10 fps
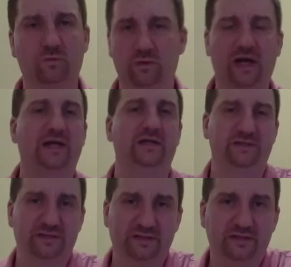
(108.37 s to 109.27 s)
right,
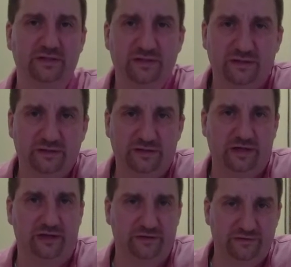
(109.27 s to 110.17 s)
the
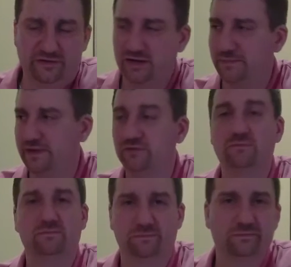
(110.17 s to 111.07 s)
end is coming,
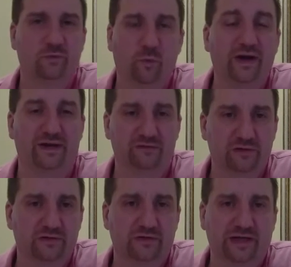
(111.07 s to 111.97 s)
whatever,
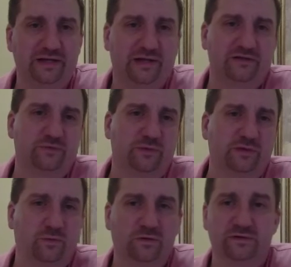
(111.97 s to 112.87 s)
right? That's what the
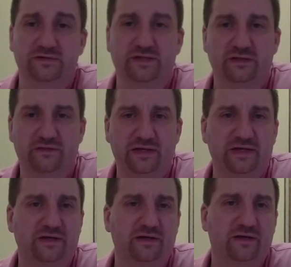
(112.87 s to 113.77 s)
world is going to think.